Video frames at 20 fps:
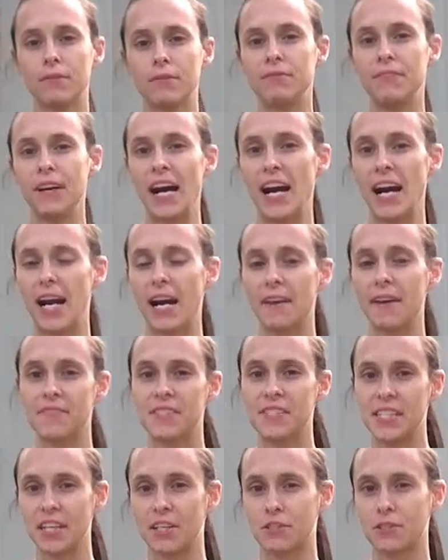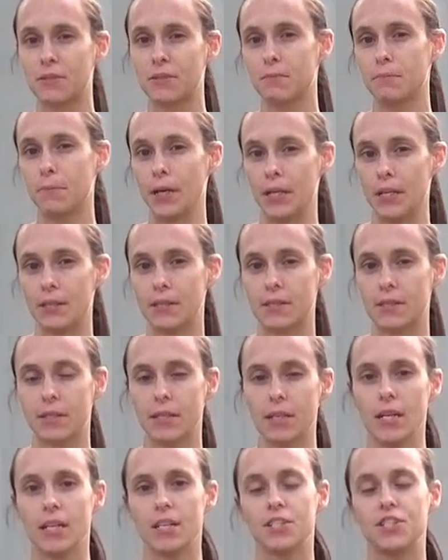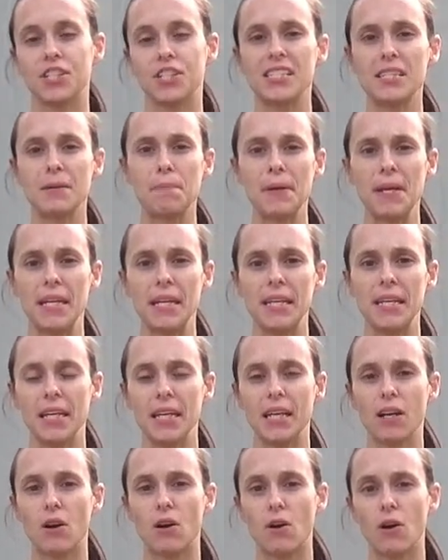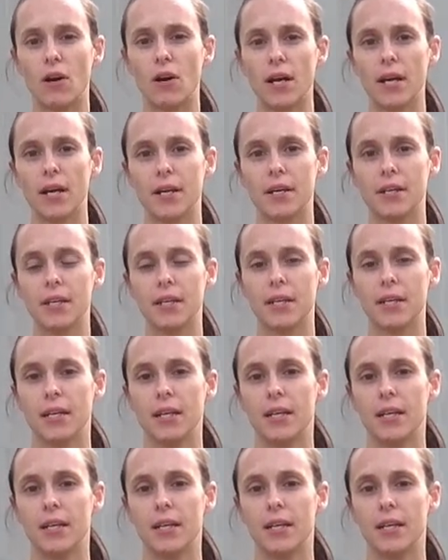5, 6 months, just depending on